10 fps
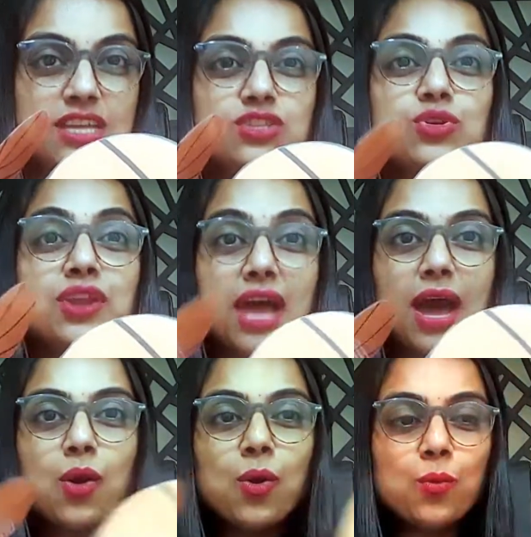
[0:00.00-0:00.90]
So
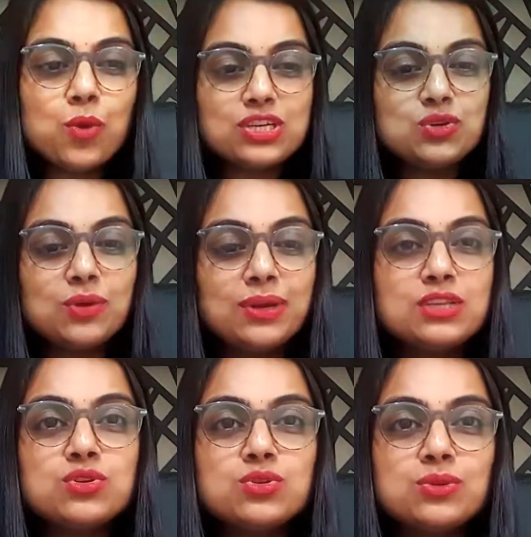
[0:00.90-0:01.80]
now what you're going
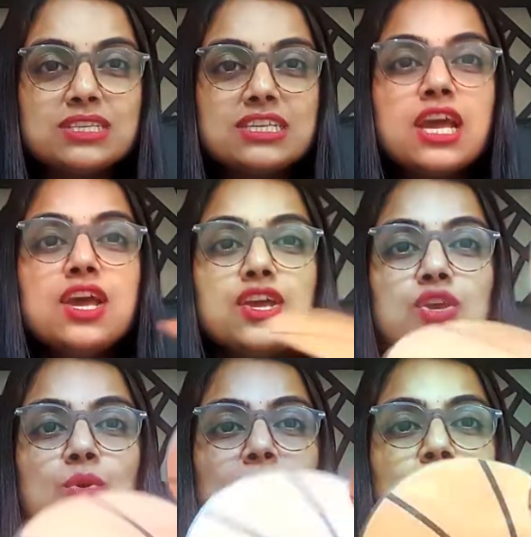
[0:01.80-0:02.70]
to do is
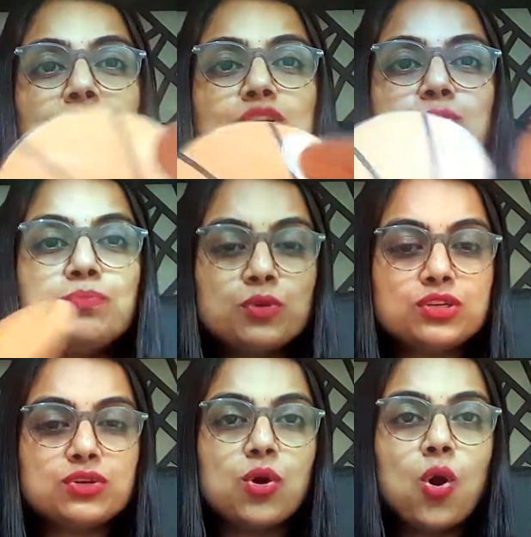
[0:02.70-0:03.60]
you are going to
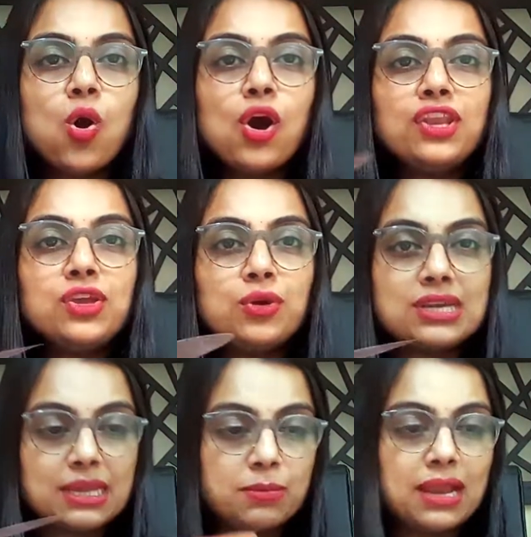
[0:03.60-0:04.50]
put on your
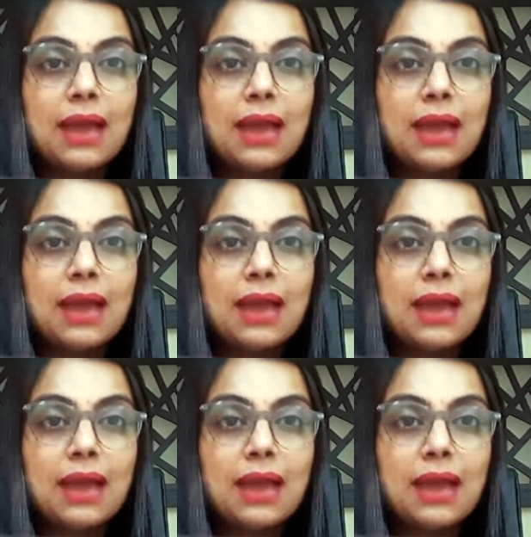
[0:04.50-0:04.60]
table.